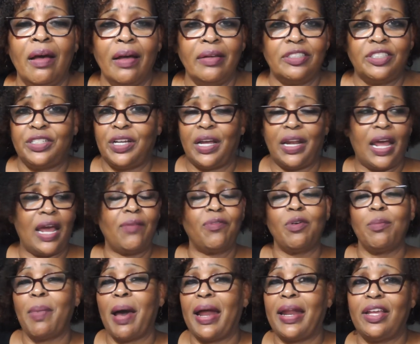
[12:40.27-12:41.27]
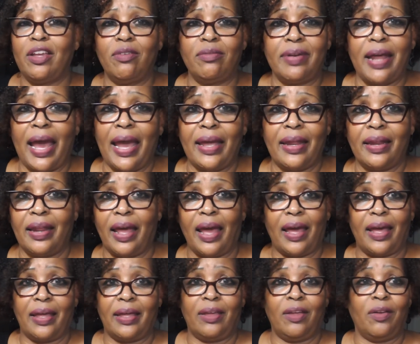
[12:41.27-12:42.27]
Shit, everybody you
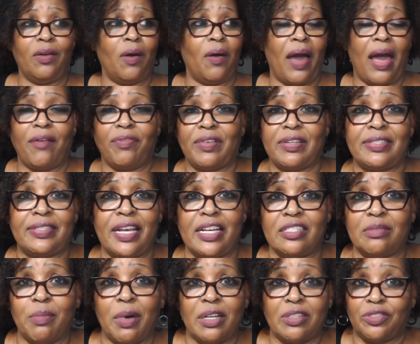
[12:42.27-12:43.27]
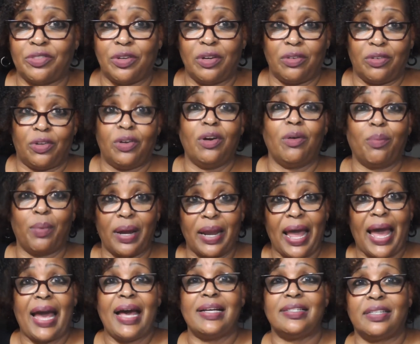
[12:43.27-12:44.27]
date, you know, after 6 months, you'll
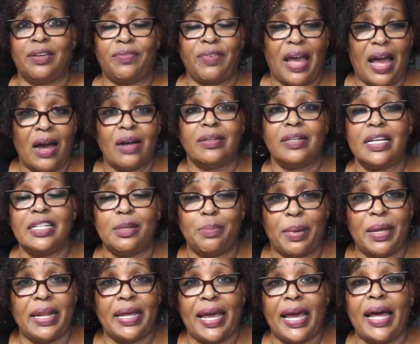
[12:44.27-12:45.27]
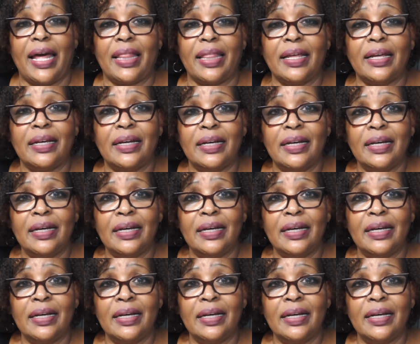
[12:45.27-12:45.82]
realize if y'all need to be together.